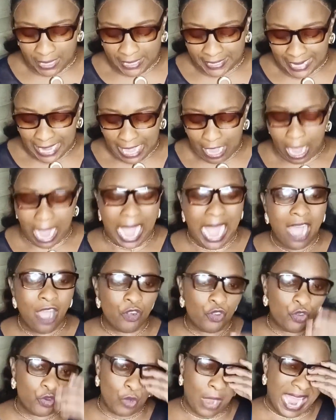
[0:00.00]
Now,
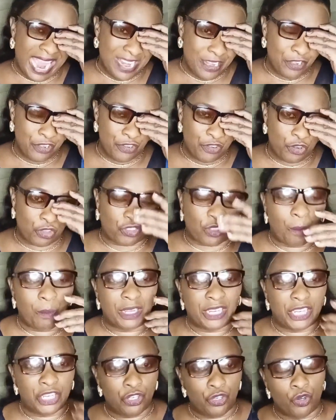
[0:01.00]
how do
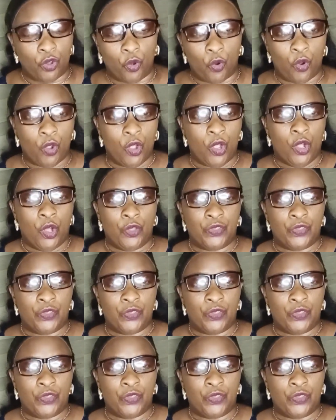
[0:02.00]
somebody know